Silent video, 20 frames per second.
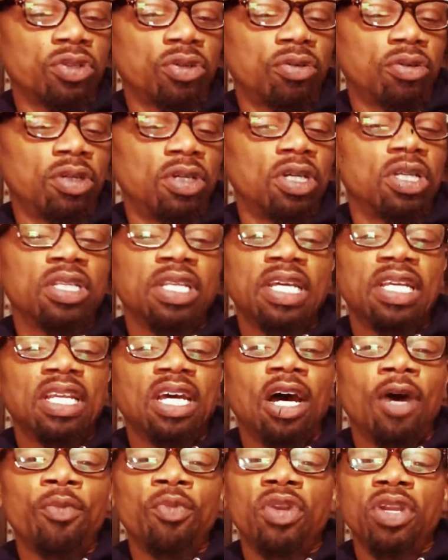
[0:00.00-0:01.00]
So they
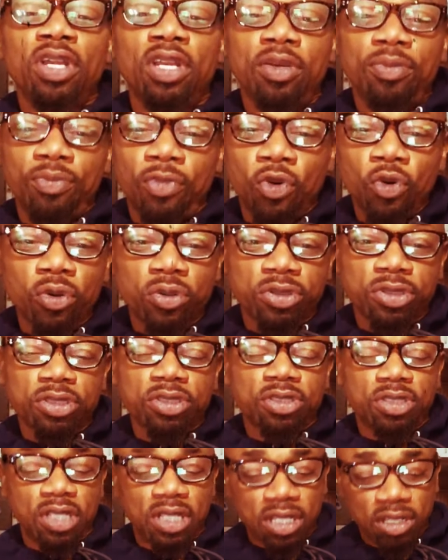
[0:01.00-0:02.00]
nominated
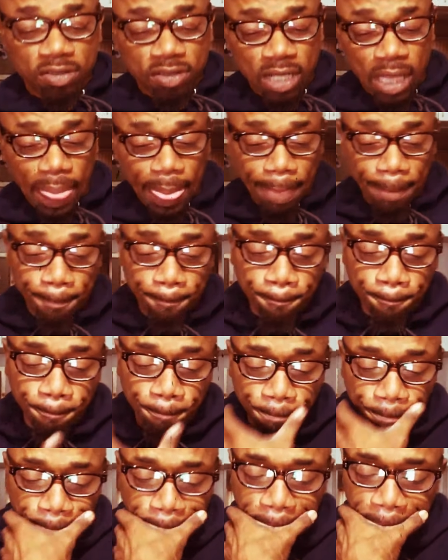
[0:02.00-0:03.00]
Moses to hear it.
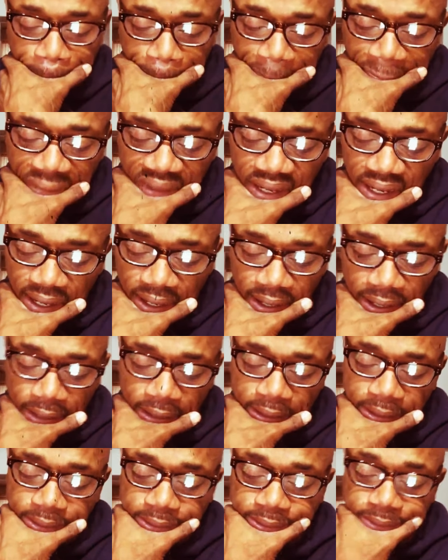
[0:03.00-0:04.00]
All
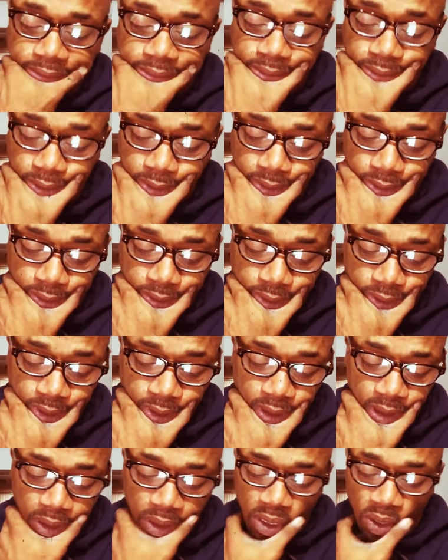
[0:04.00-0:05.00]
right.
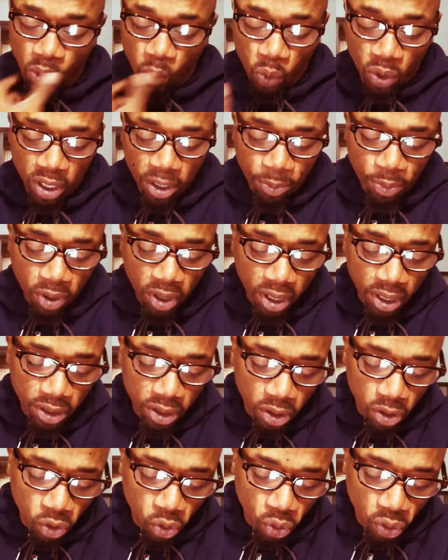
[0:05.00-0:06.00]

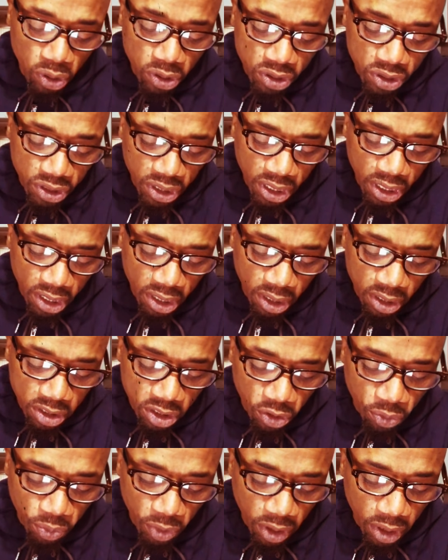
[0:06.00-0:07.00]
Whereupon the Lord said
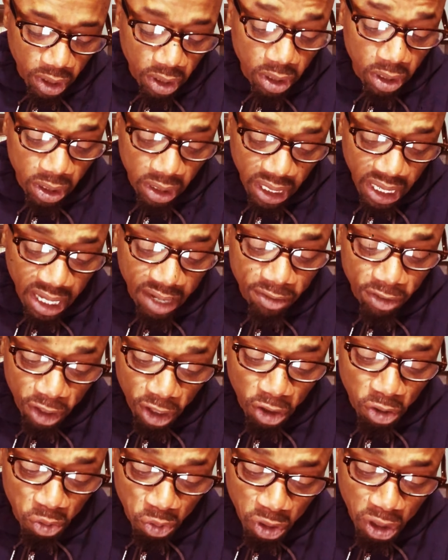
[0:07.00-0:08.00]
unto me, They have
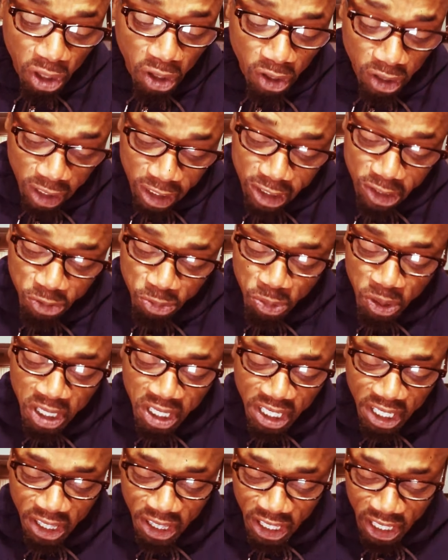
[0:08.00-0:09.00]
done well in
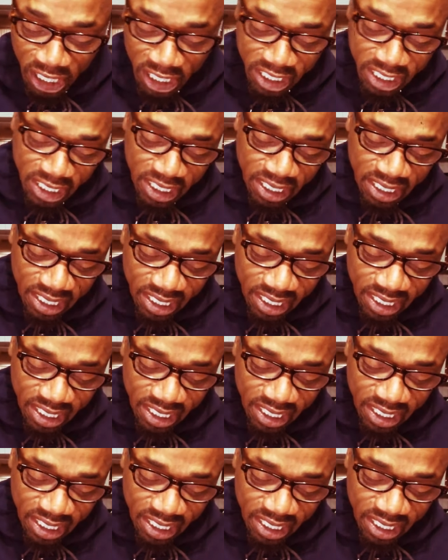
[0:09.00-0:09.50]
speaking this.